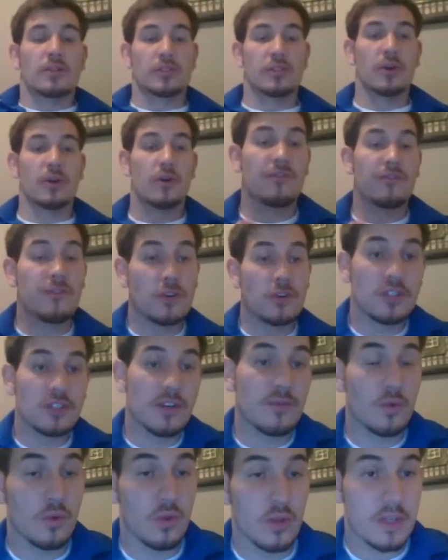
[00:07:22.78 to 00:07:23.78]
So first
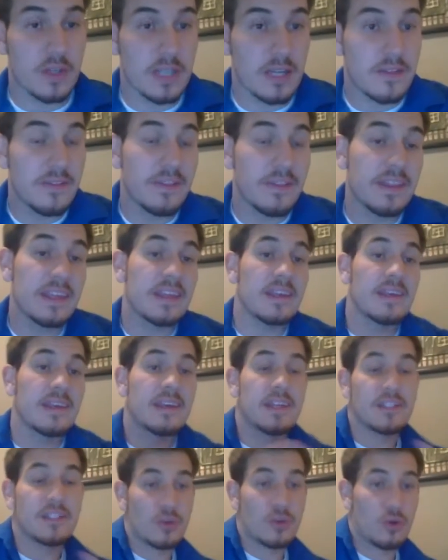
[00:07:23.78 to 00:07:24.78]
off, we'll look at the
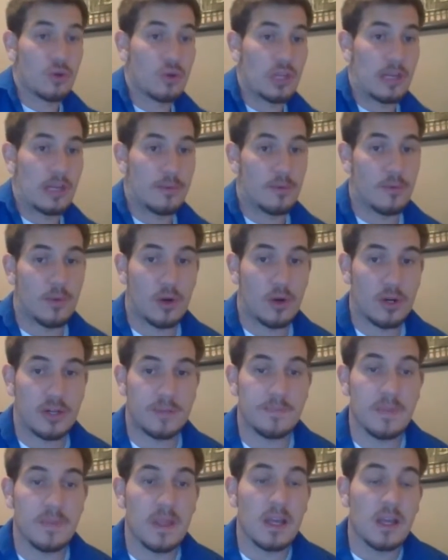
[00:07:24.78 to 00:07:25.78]
internal labor market.
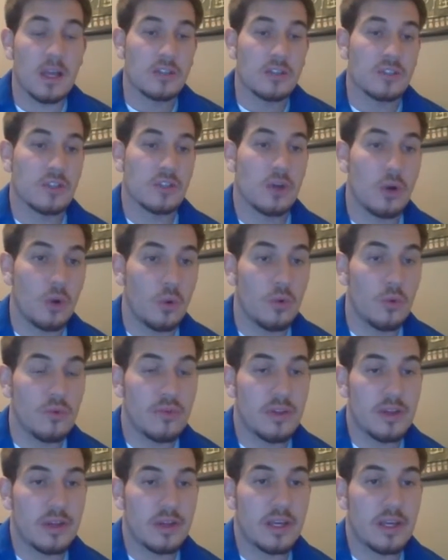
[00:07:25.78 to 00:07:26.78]
So
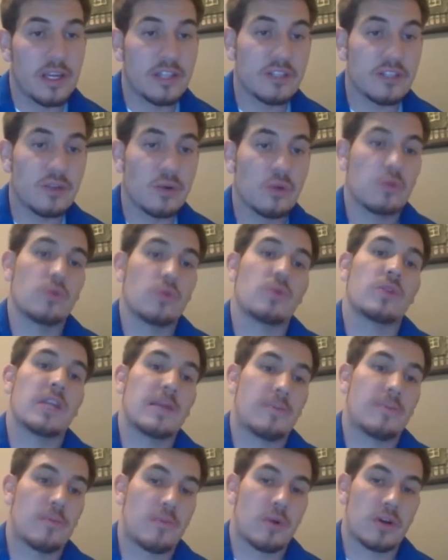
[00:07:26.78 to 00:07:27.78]
the internal
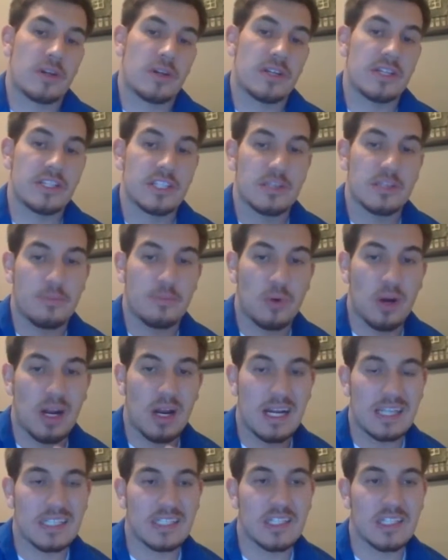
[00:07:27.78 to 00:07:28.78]
labor market is
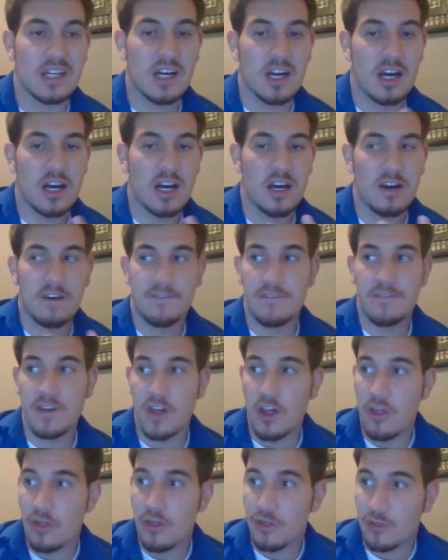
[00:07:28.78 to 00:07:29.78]
comprised of
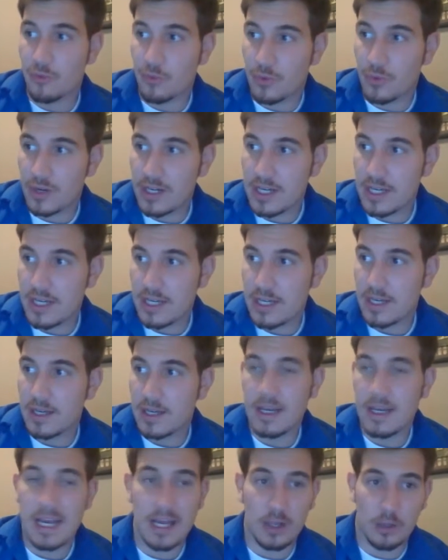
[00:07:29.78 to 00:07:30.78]
three
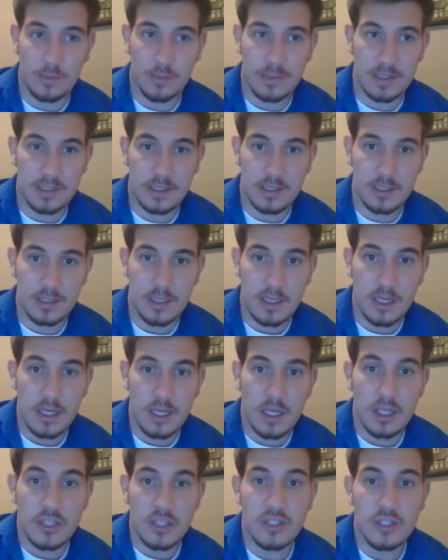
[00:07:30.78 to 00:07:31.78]
elements.
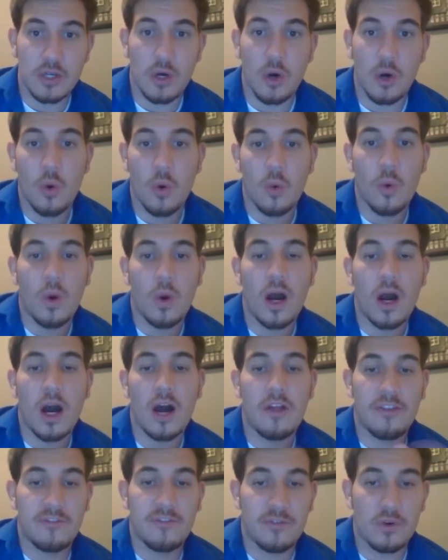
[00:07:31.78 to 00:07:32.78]
So
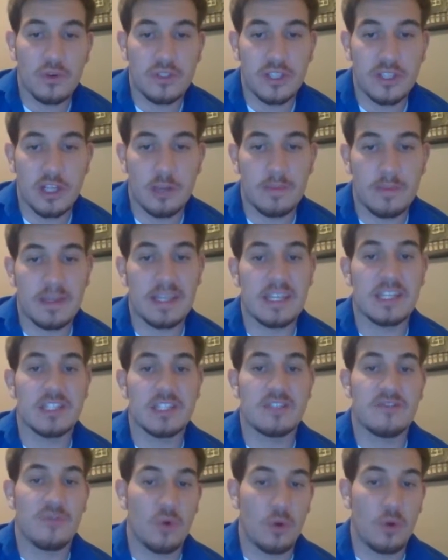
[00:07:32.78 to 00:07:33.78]
the first element
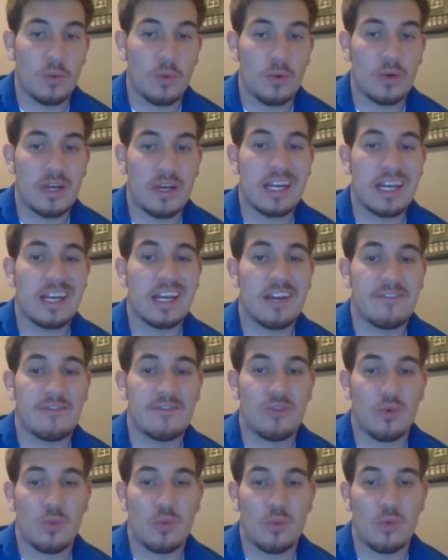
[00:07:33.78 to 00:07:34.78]
is formal and
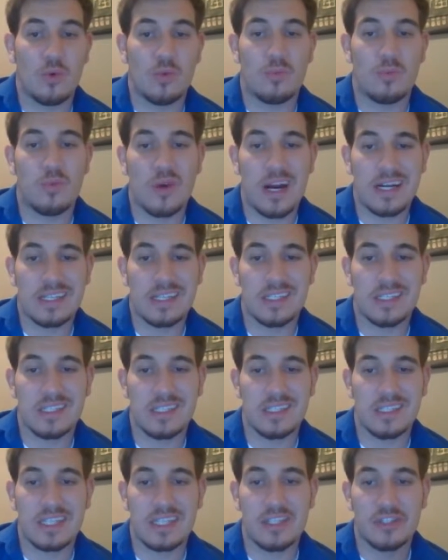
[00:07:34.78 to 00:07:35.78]
informal
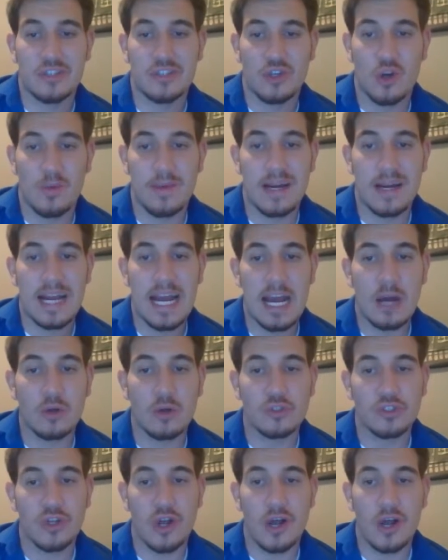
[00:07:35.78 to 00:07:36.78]
practices that determine
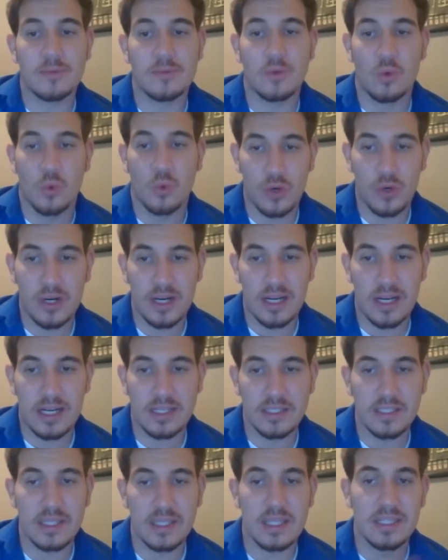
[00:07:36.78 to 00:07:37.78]
how jobs are
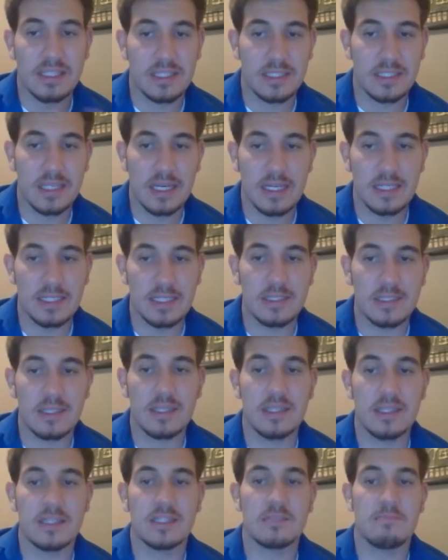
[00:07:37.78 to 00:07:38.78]
organized. Second
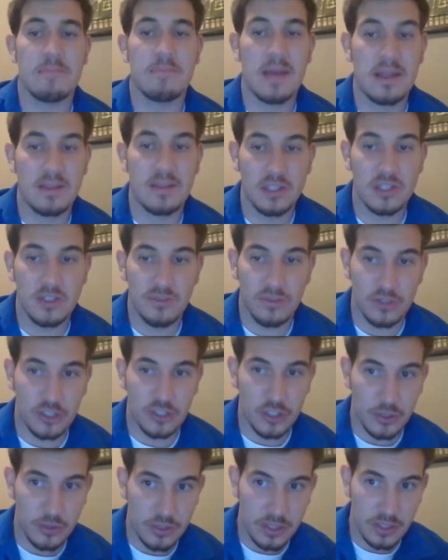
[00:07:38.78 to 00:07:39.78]
is methods for
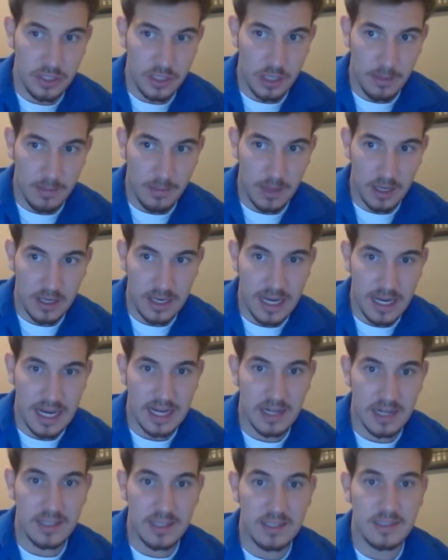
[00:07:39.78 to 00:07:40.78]
choosing among
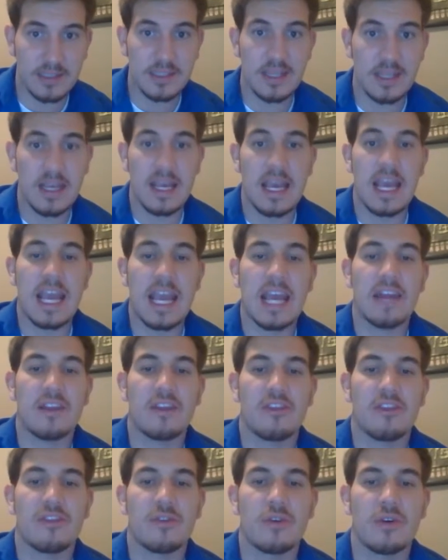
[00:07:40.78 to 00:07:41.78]
candidates. And
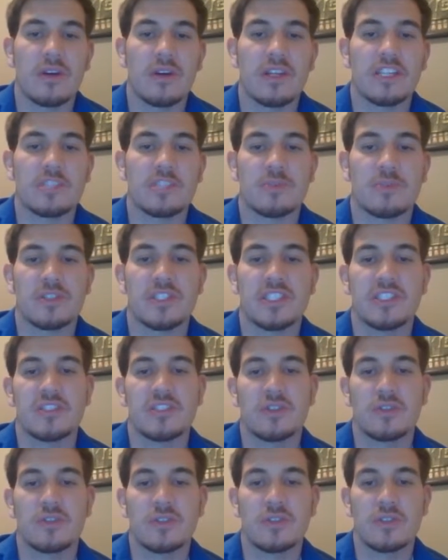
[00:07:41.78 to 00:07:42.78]
the third is
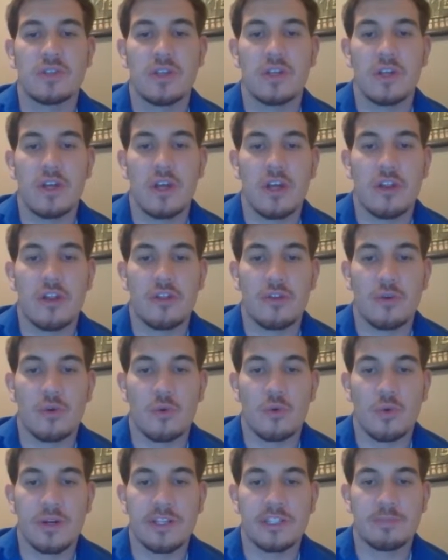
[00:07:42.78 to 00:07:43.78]
procedures
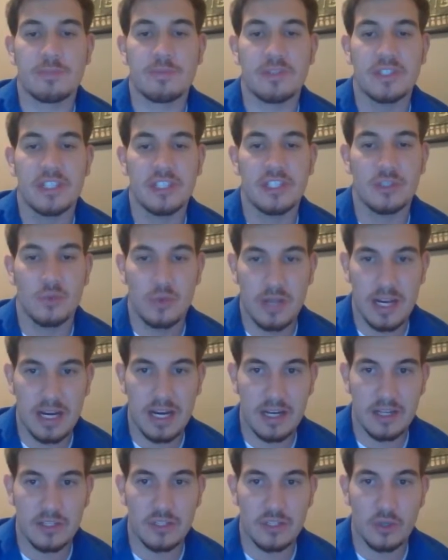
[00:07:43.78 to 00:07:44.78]
through which potential
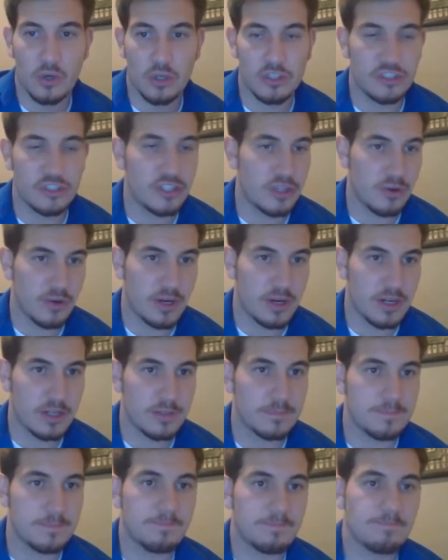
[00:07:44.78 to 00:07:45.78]
candidates are generated.